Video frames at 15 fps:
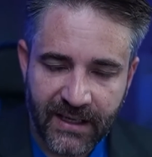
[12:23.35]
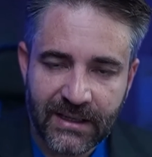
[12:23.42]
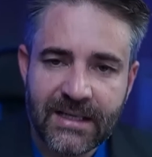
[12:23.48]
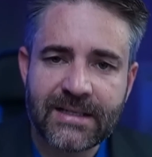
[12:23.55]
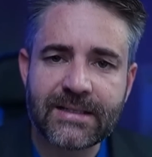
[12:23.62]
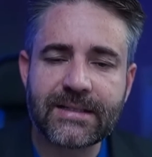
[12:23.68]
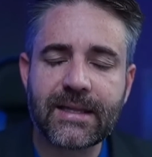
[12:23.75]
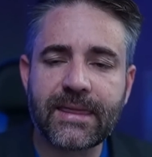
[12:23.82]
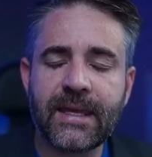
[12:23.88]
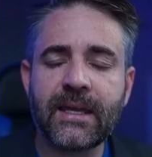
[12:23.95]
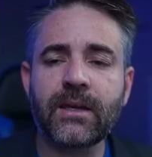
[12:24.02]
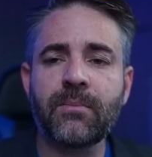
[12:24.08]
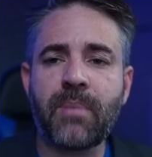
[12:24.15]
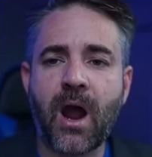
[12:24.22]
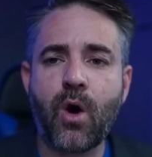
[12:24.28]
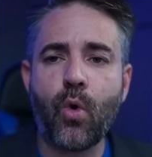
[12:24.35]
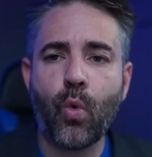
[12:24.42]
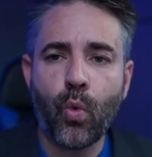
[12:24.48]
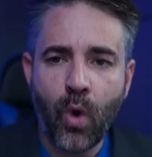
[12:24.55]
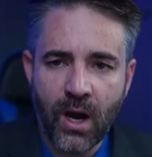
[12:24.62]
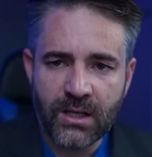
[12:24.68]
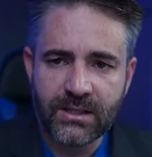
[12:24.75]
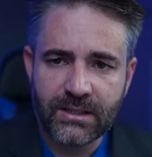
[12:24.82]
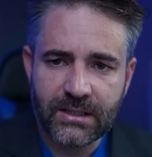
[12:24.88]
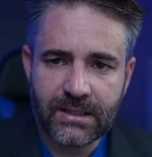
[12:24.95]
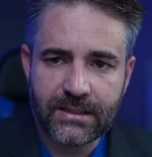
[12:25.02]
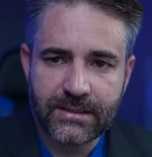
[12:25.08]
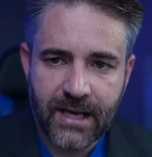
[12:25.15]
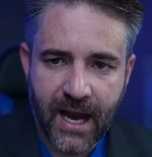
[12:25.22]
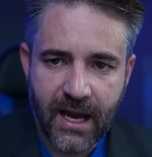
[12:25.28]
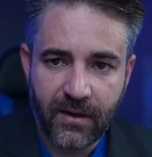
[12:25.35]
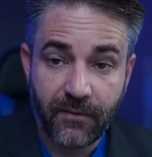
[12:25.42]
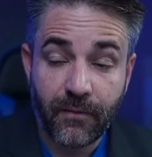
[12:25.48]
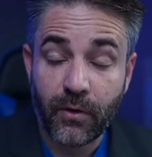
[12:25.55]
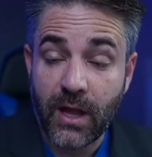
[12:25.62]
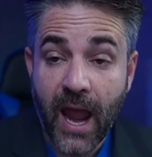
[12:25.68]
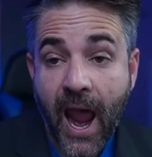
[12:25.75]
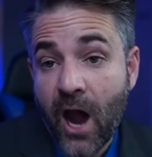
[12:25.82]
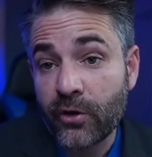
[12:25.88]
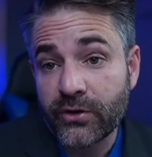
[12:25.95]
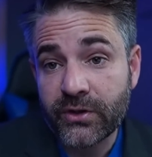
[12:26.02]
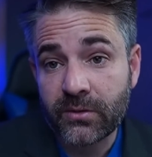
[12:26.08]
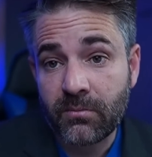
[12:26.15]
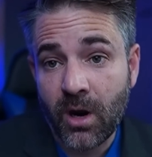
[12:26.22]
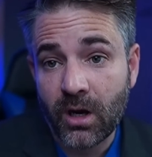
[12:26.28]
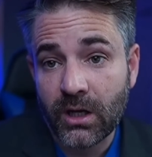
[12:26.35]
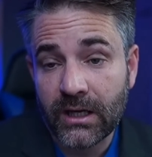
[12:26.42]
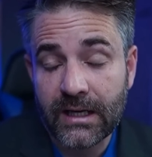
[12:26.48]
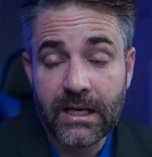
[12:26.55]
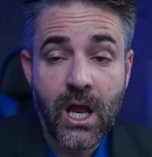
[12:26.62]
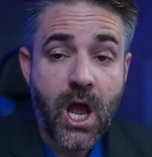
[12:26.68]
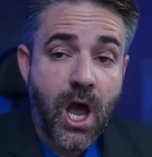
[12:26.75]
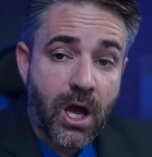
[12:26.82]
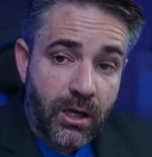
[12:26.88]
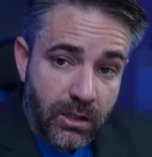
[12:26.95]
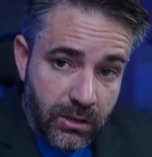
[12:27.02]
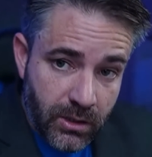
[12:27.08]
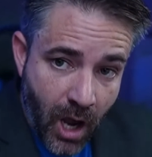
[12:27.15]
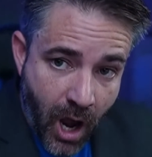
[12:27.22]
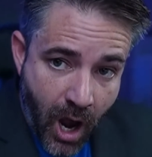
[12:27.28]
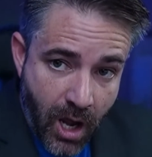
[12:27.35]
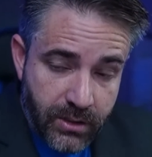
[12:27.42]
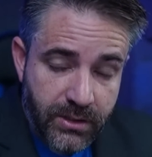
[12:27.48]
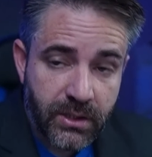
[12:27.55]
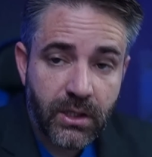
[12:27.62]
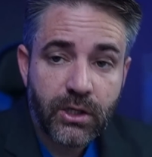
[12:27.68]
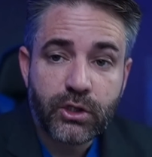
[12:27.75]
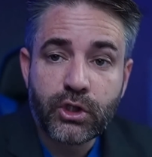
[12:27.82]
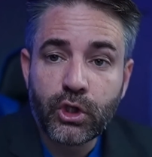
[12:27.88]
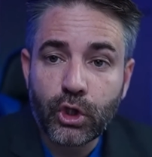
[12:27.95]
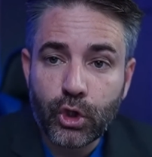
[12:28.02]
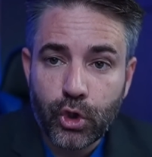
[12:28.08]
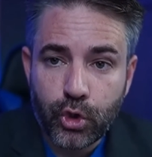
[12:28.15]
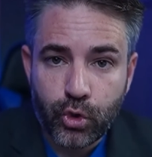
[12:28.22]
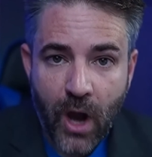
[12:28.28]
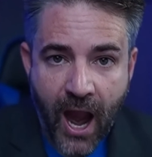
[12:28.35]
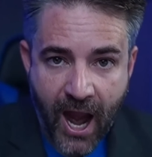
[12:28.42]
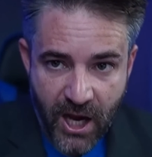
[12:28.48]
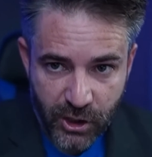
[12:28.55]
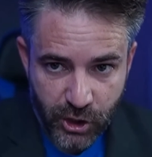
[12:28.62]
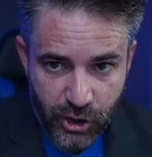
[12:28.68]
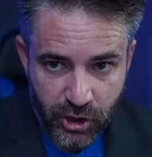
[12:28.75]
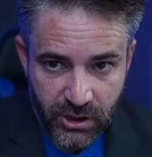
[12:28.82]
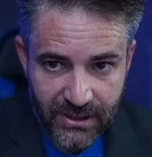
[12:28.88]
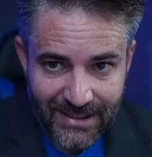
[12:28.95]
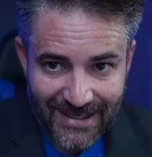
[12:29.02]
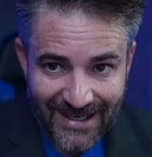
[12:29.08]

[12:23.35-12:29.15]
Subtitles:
and let's think about what it's going to take for the housing market not to crash